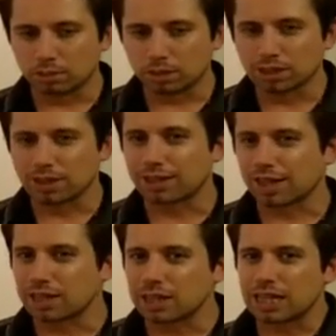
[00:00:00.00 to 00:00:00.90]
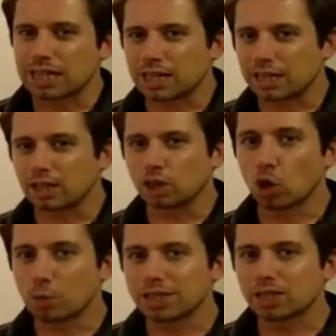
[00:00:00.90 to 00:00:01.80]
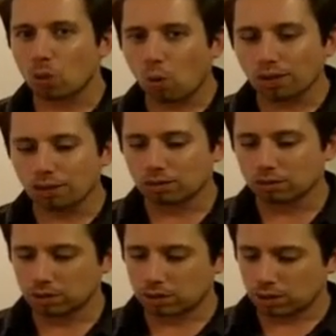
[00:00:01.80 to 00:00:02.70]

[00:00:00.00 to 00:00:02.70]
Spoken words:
It's got that clay, loamy soil,